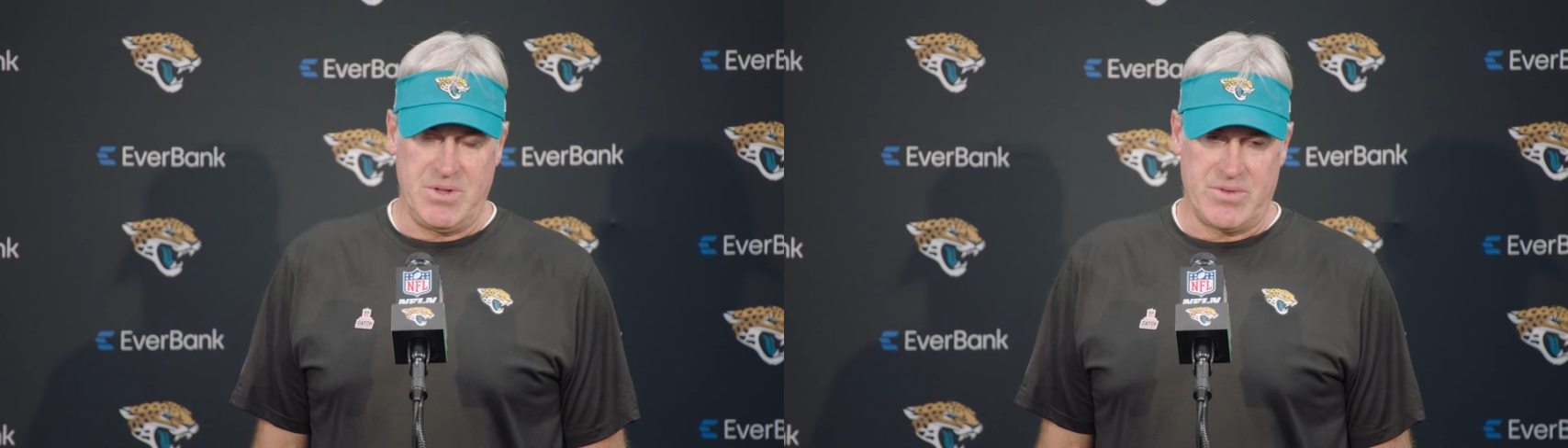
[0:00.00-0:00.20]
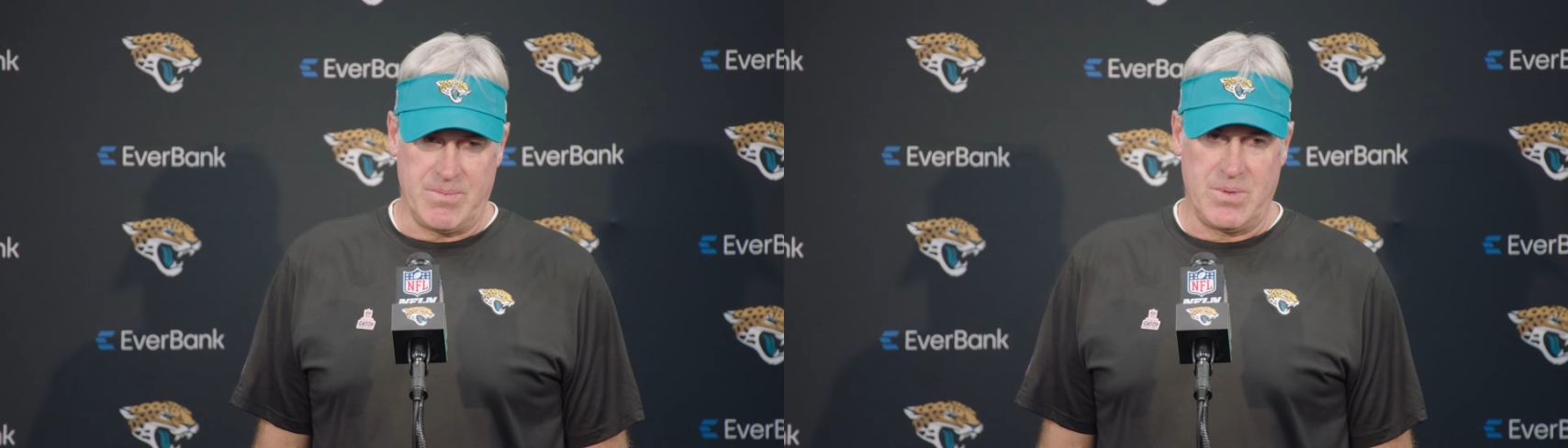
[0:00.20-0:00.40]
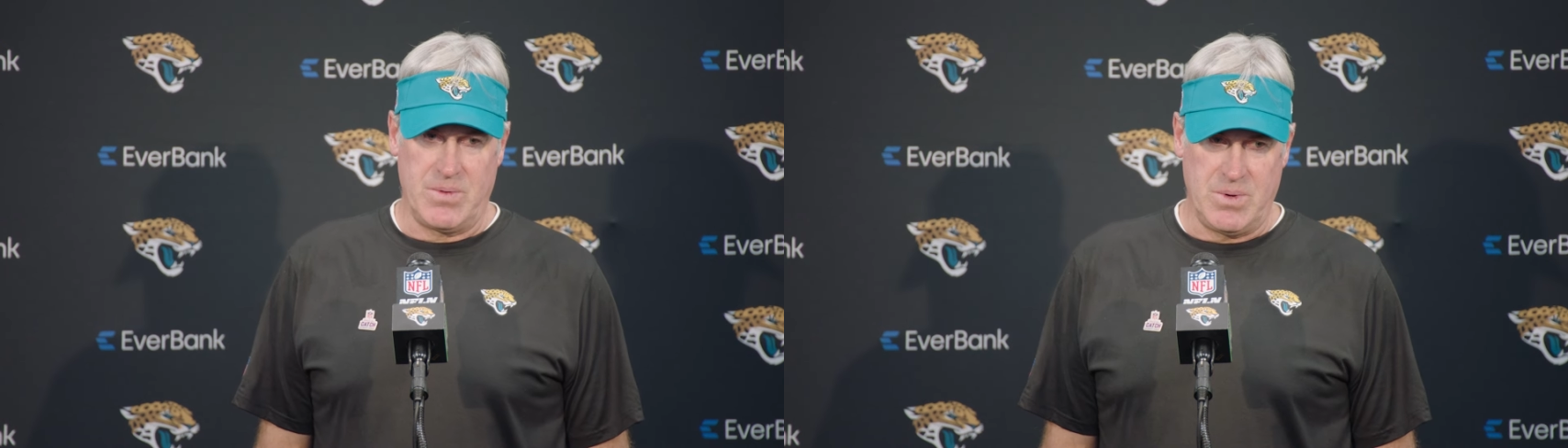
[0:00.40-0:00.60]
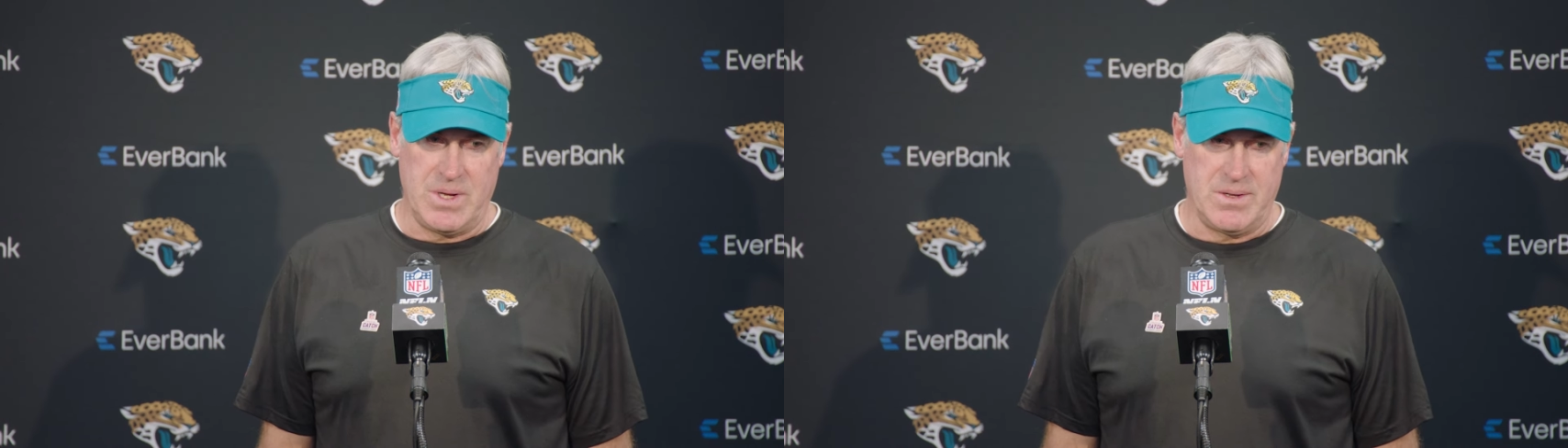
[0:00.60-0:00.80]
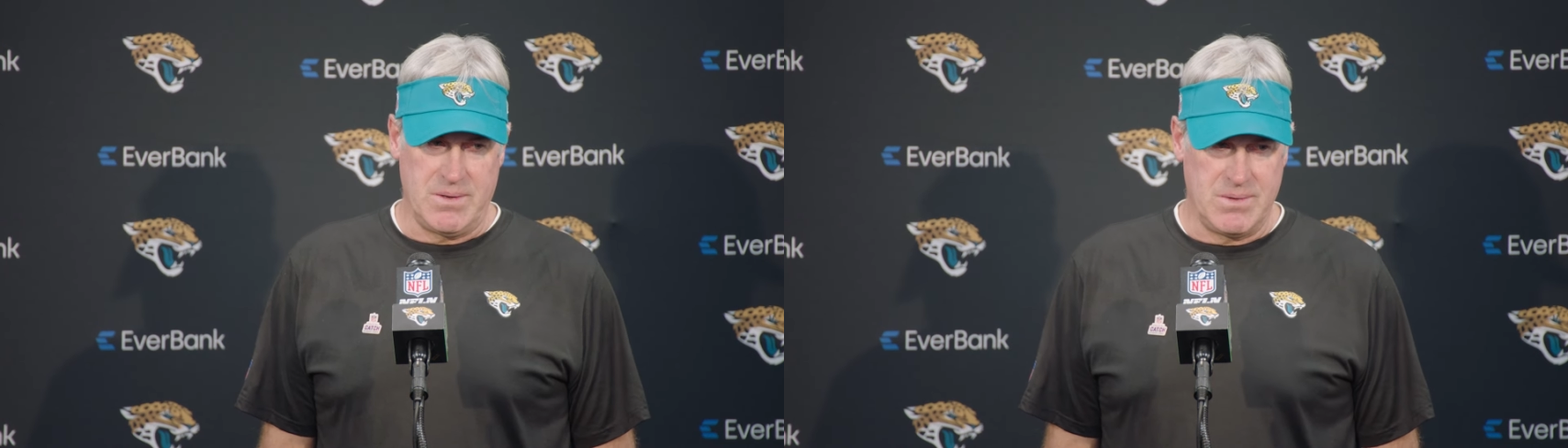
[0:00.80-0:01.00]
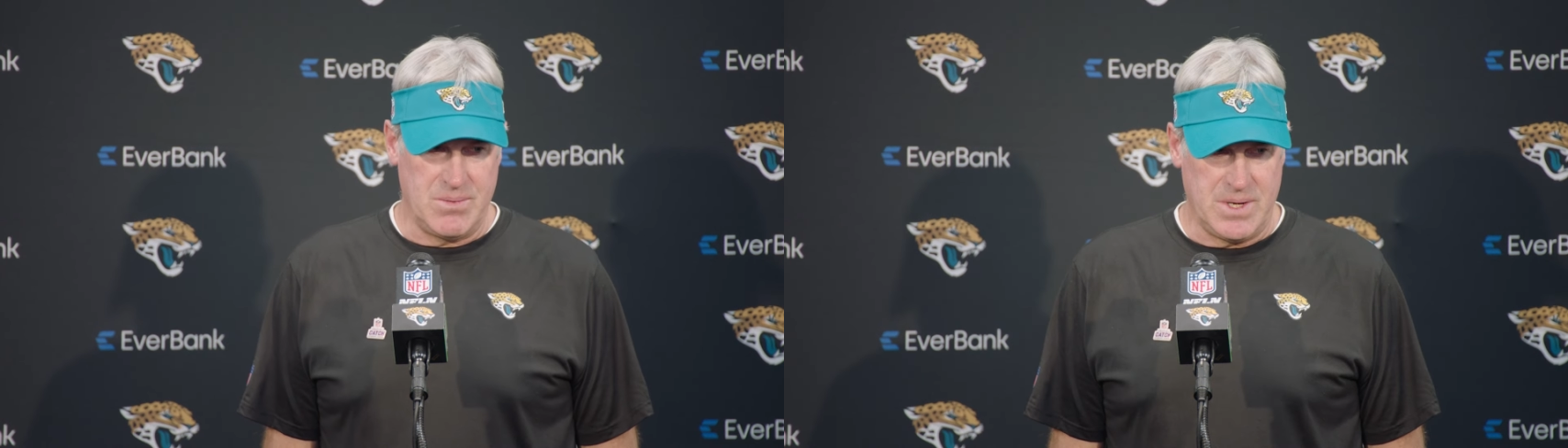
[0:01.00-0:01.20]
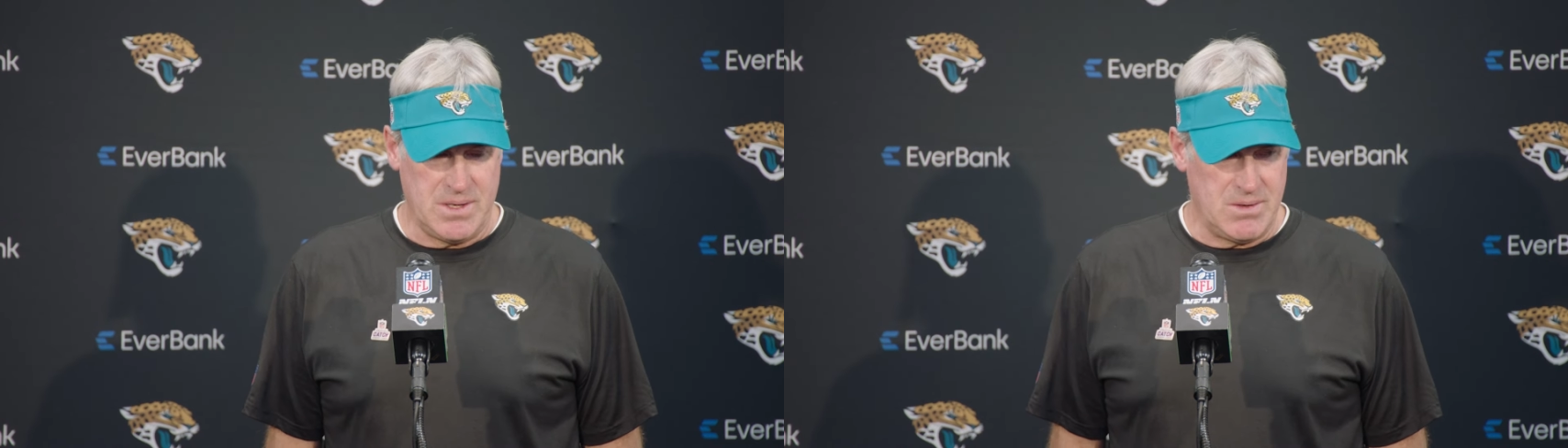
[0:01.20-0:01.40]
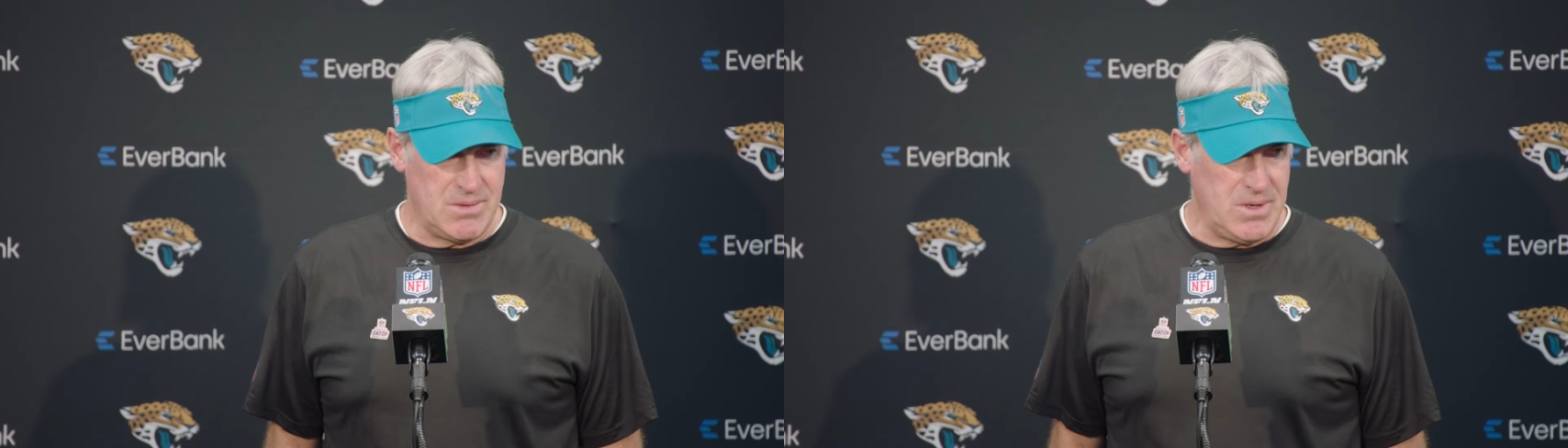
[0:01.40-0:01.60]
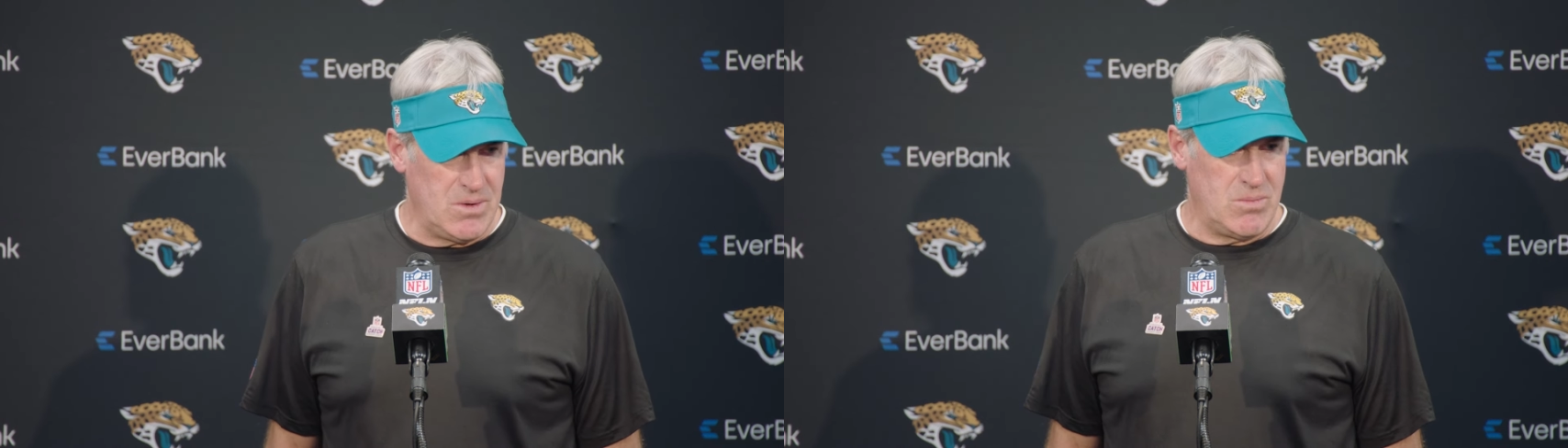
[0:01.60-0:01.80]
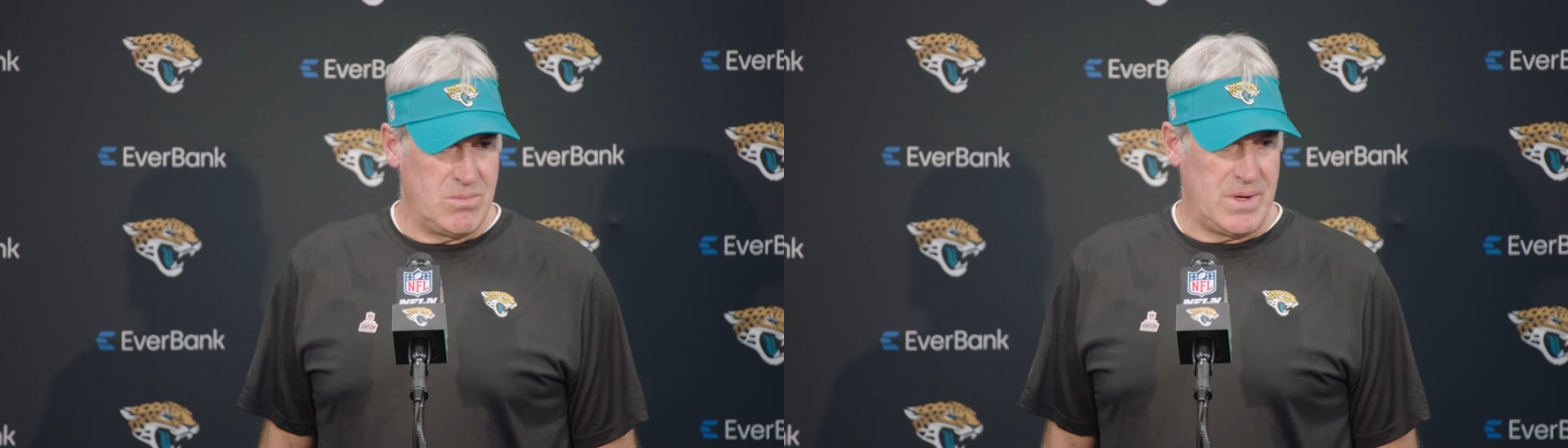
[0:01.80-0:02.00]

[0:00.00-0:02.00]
something that we can, you know,